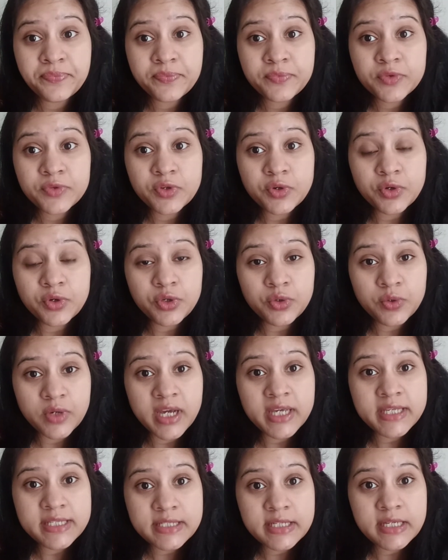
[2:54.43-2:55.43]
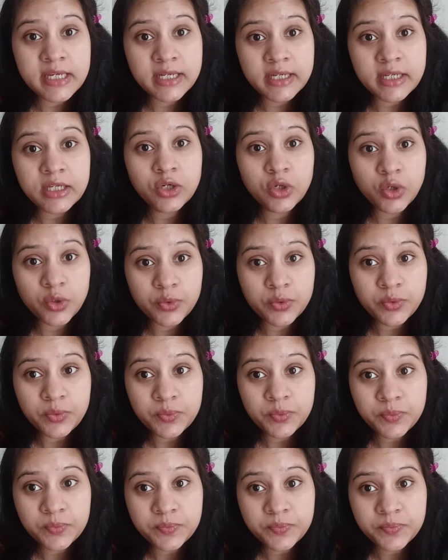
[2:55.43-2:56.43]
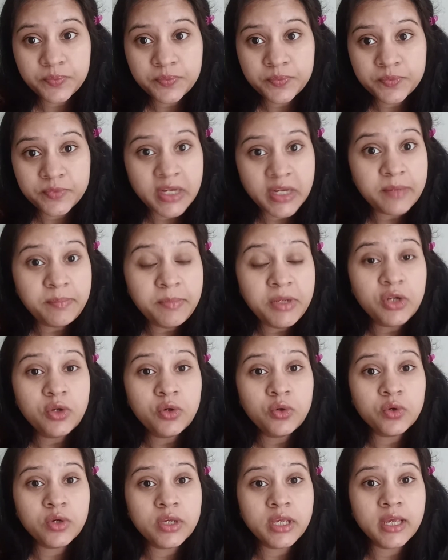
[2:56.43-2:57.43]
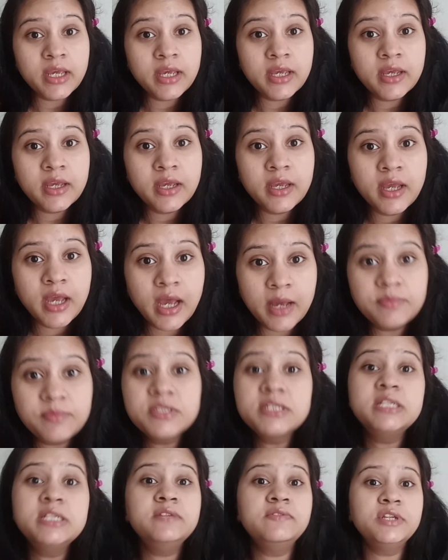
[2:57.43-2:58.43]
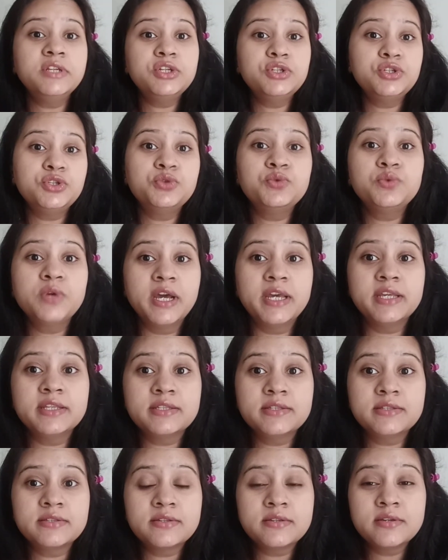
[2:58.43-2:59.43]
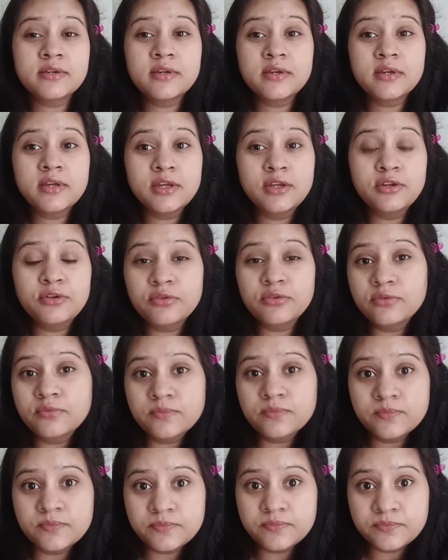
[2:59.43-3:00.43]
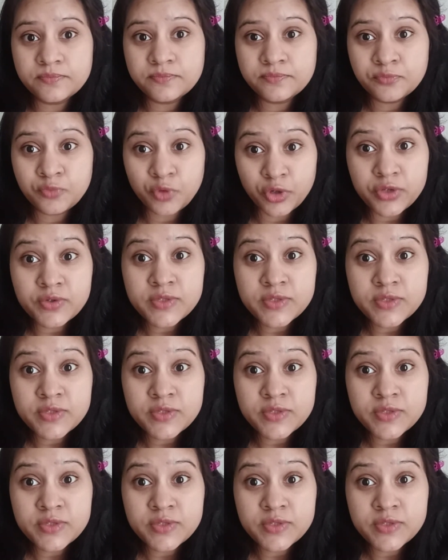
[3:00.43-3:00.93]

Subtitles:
So you guys see any glow? Let me know, okay? I'm just leaving it to you guys. What do you